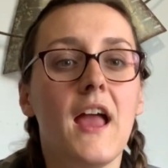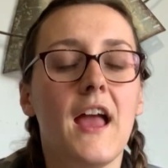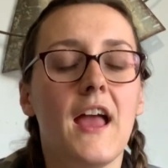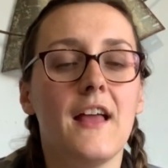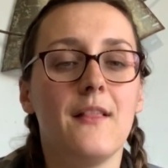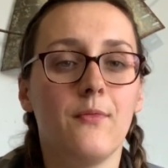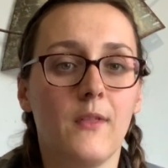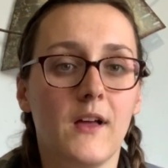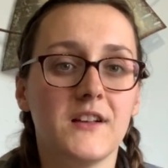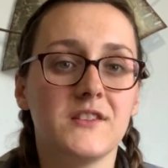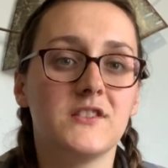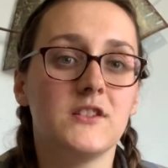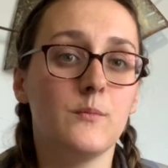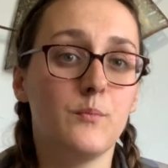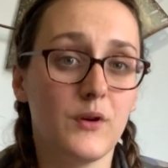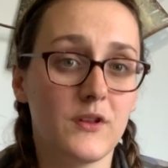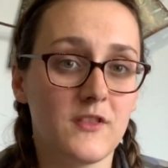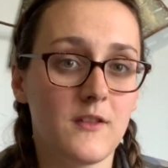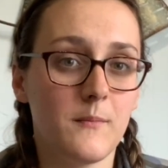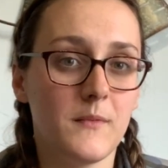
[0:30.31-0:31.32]
Unless you
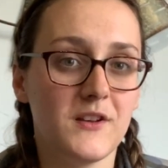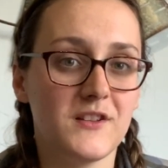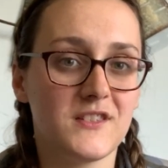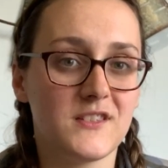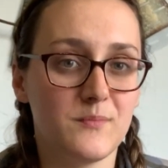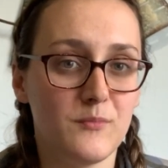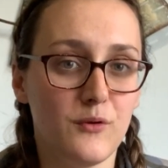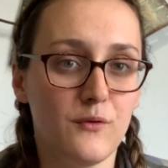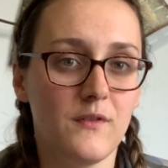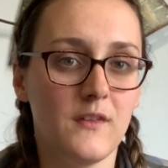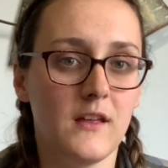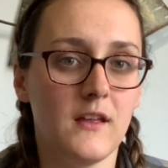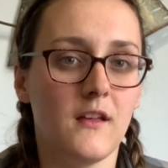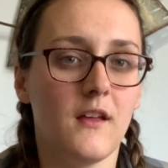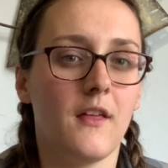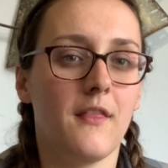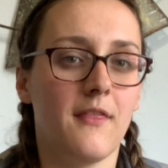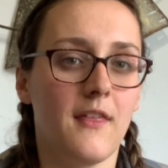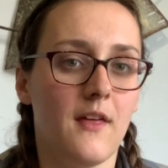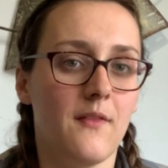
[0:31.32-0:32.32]
put them in a
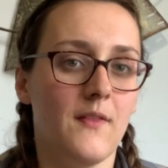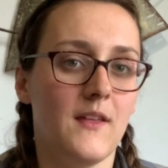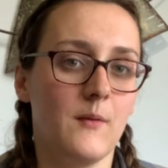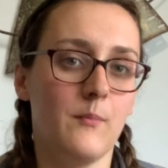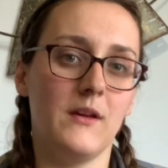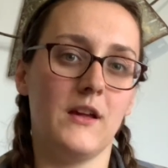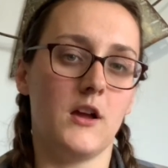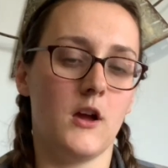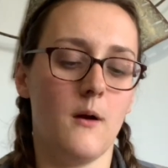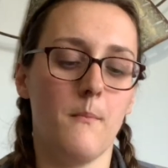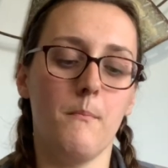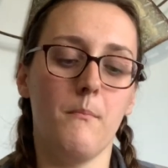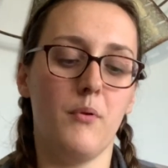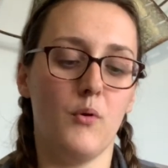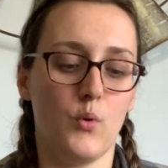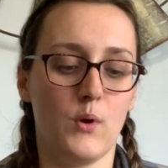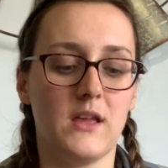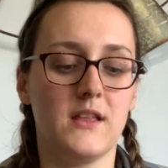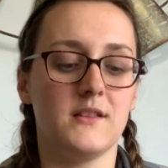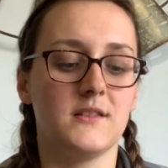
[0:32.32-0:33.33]
smoothie, then they become
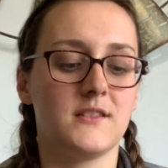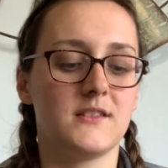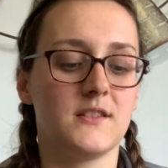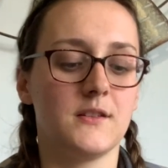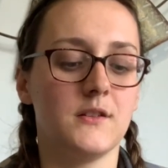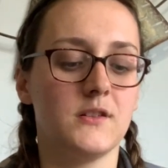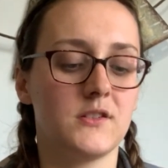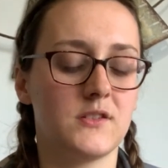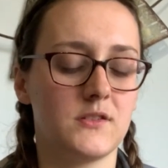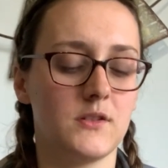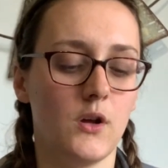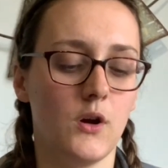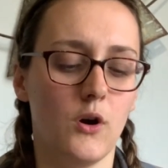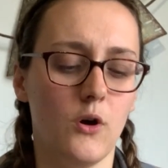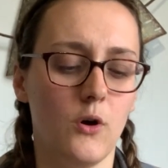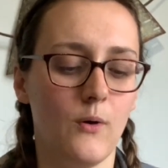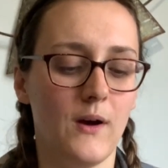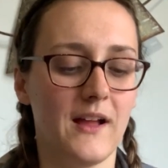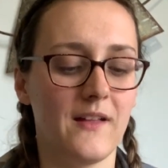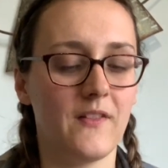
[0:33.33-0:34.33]
points.
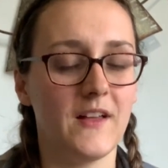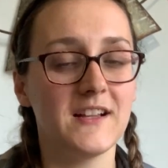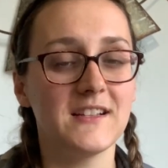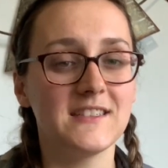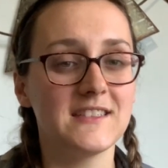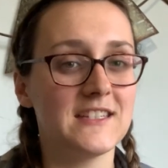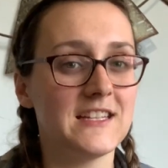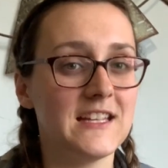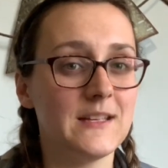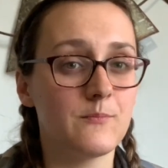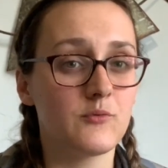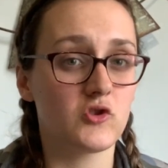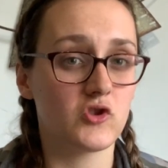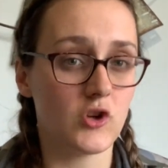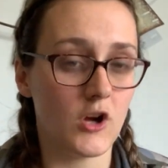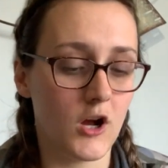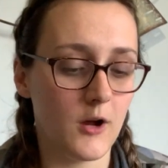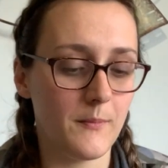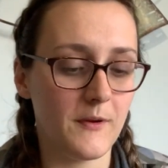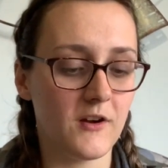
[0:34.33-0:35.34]
So I like to keep
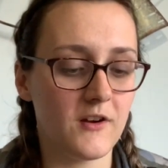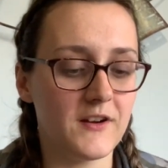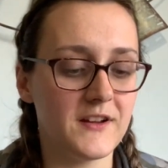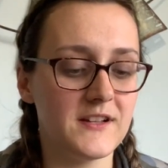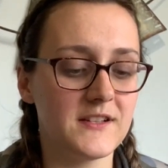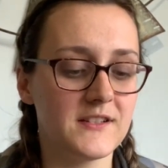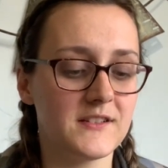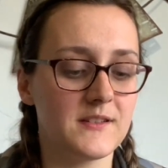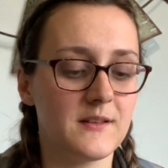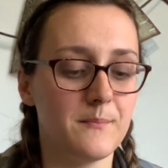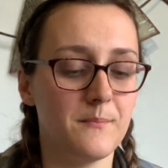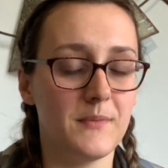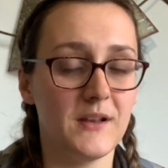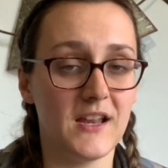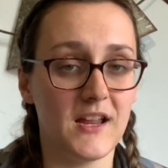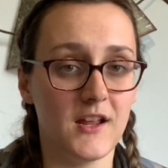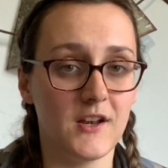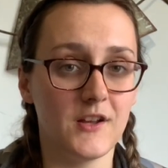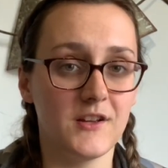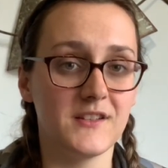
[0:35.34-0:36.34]
strawberries and
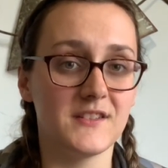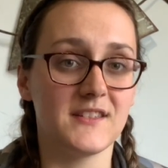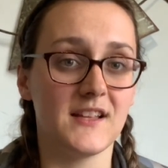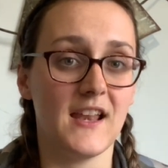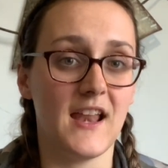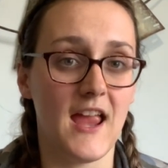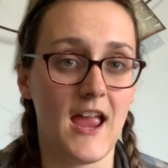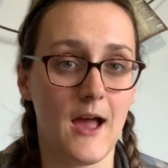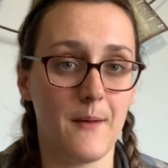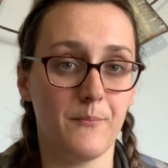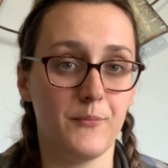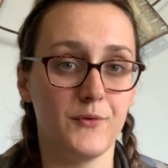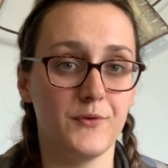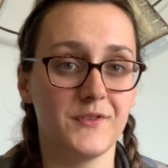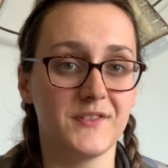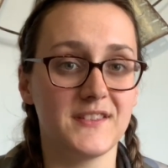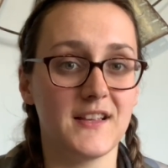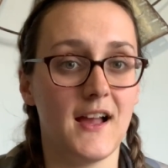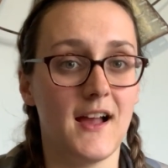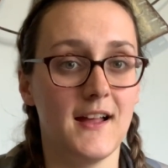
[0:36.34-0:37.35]
bananas and
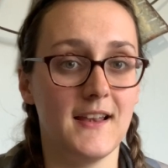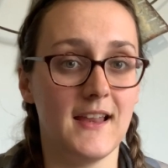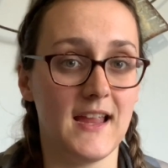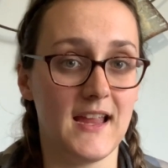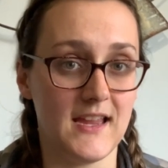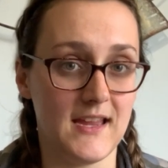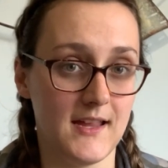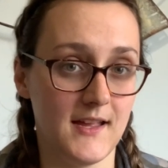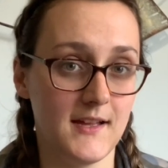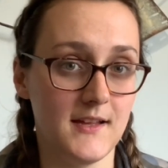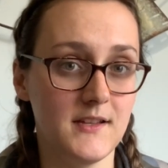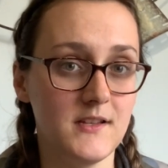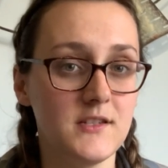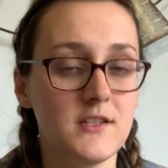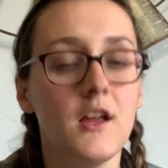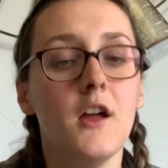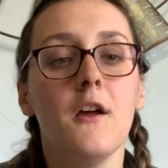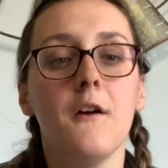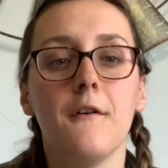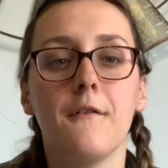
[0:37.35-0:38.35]
apples on hand
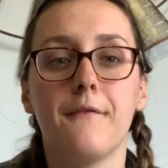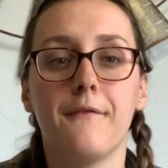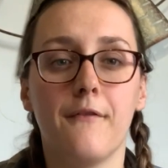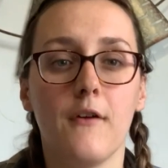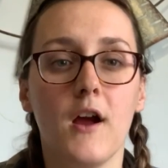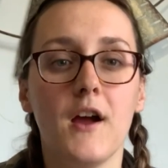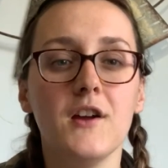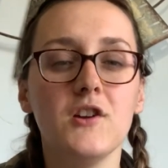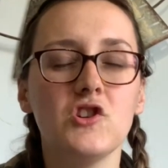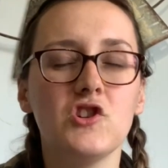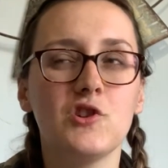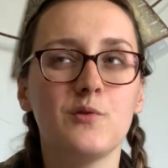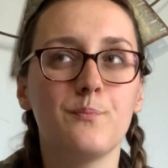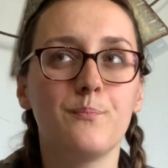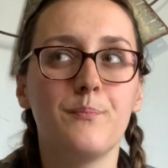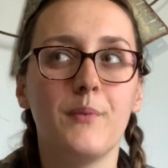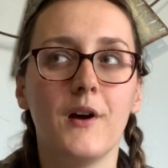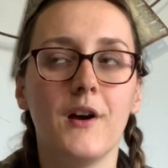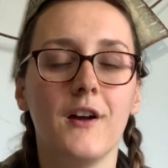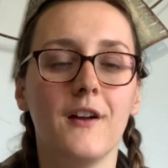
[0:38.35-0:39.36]
fresh,
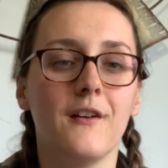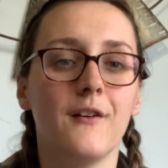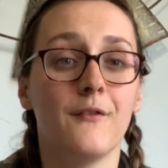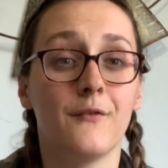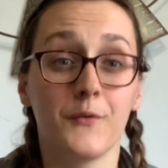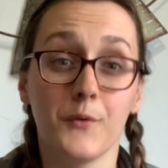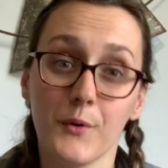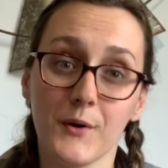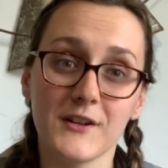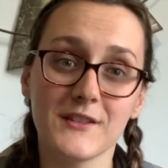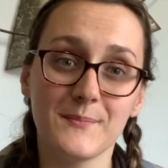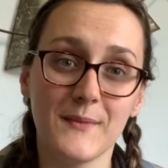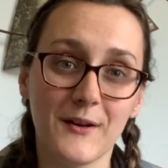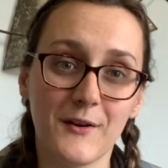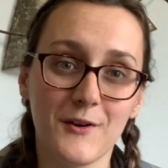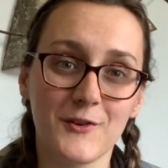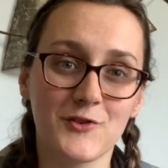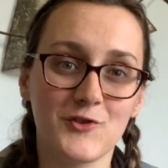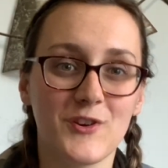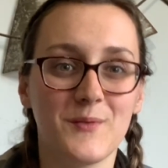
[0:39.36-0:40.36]
but of course my
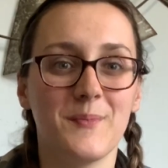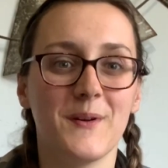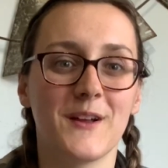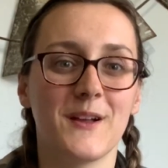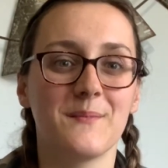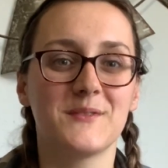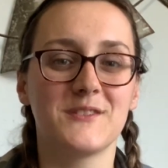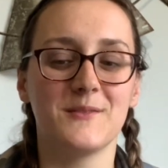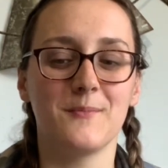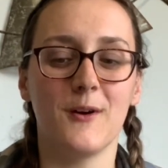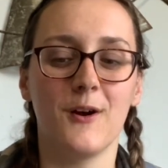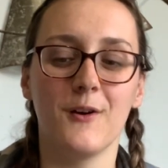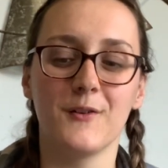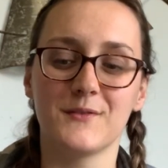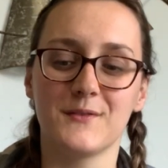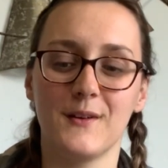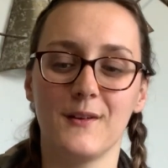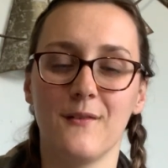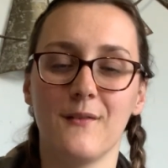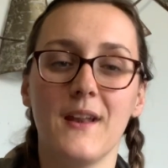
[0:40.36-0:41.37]
grocery pickup's tomorrow,
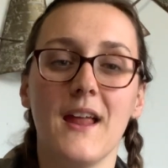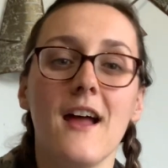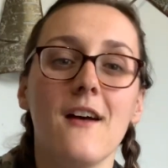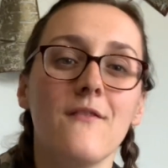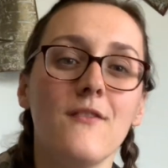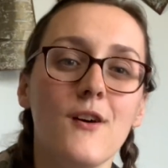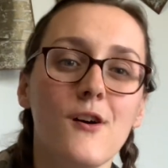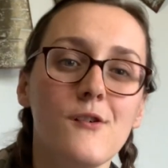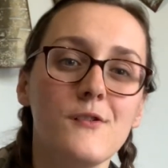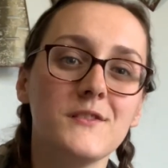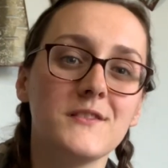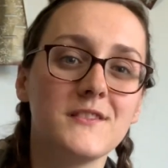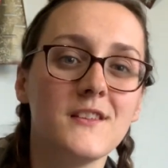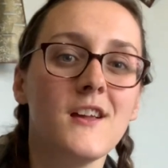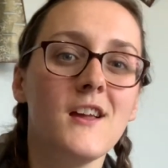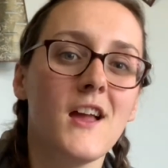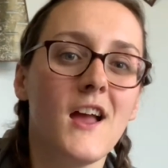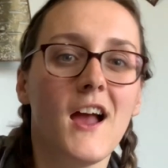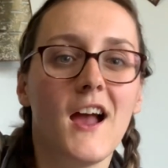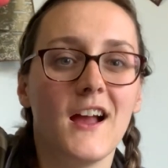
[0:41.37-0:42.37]
so I don't have those.
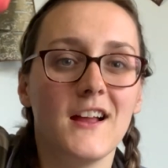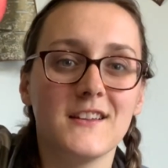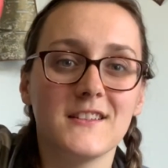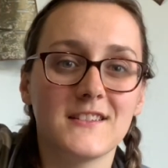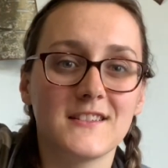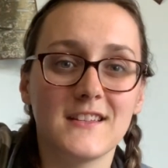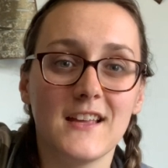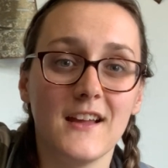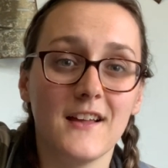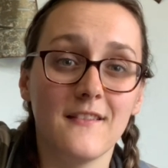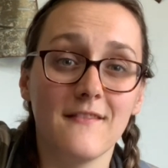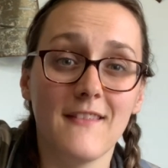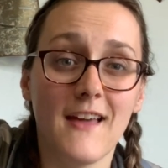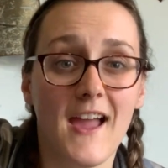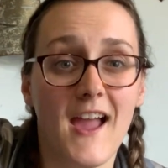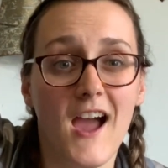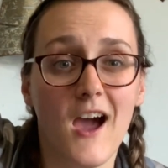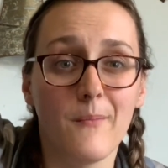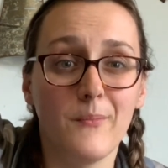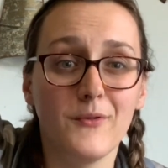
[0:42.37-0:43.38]
I just get the
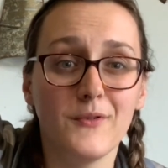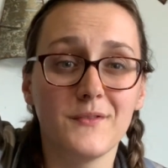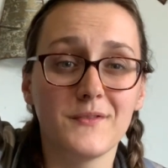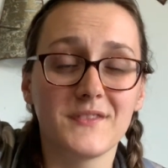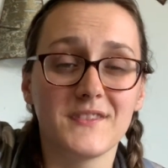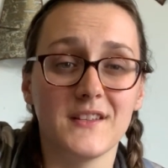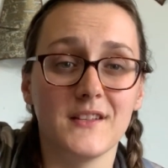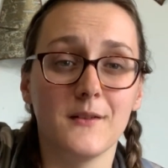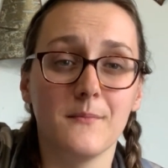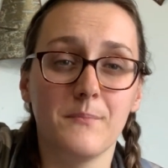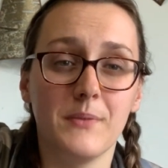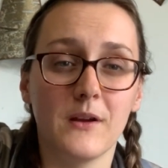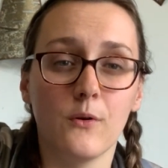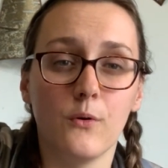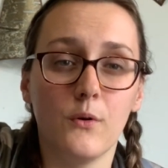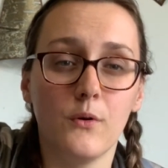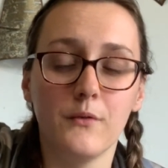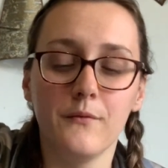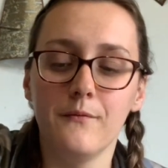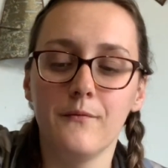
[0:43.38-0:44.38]
apples in a big
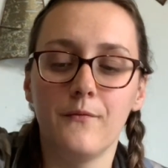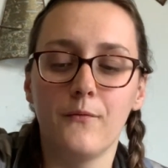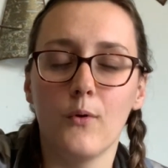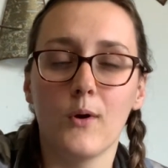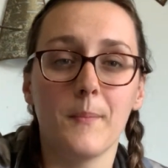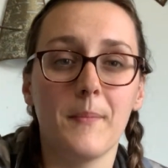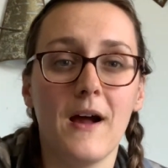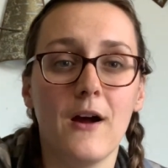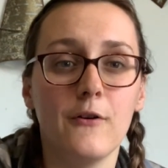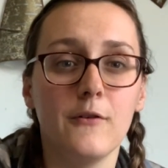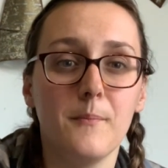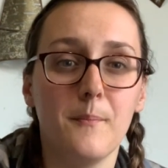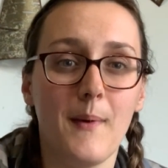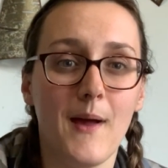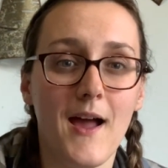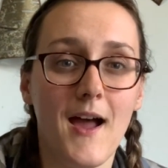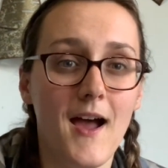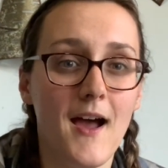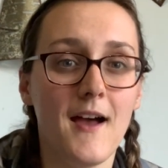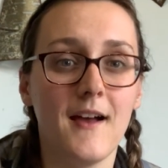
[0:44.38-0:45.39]
old 4-pound
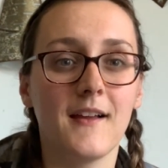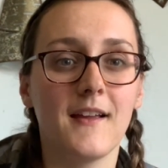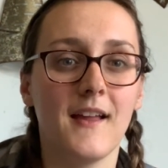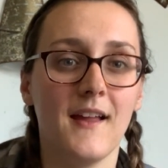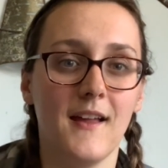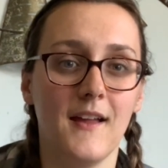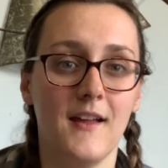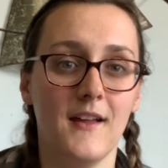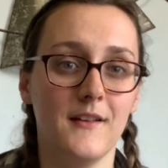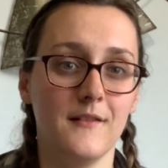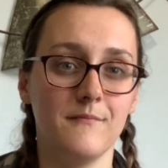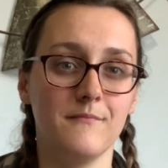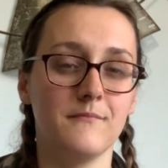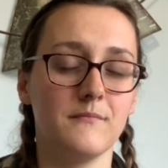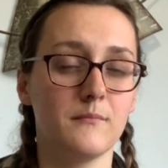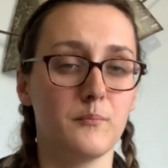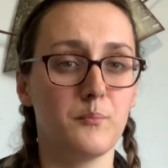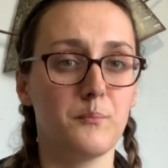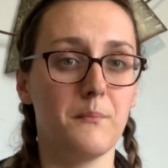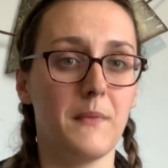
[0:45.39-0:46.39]
bag,
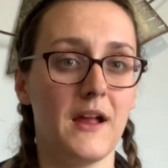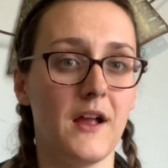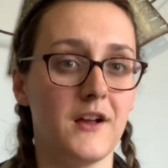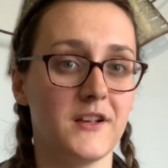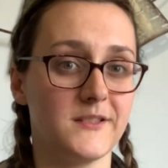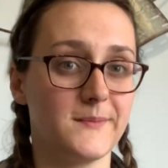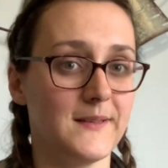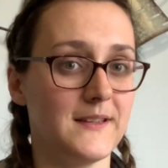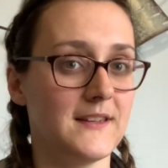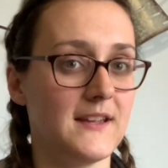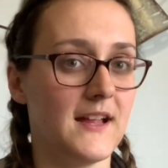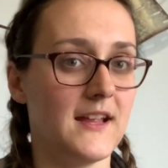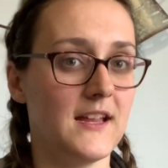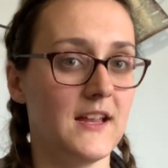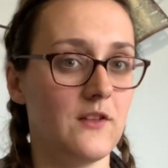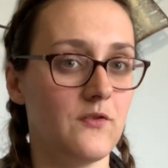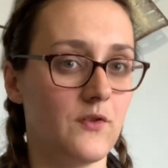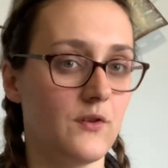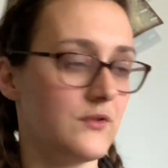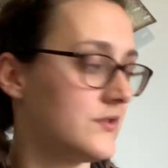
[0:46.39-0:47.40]
and my husband and I
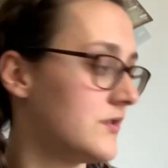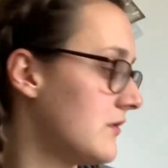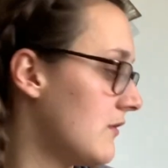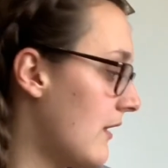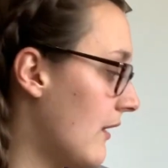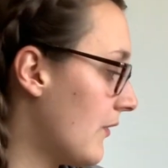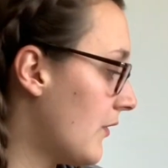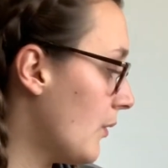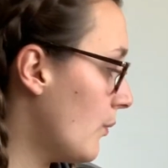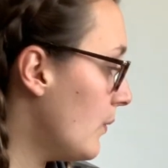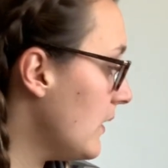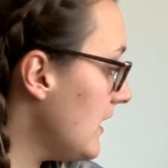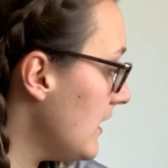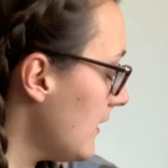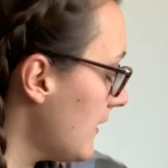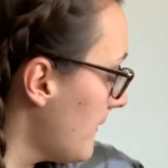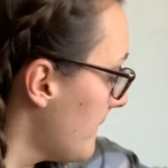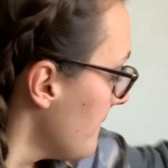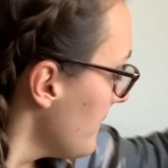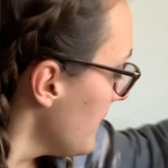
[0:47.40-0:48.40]
eat those throughout the week.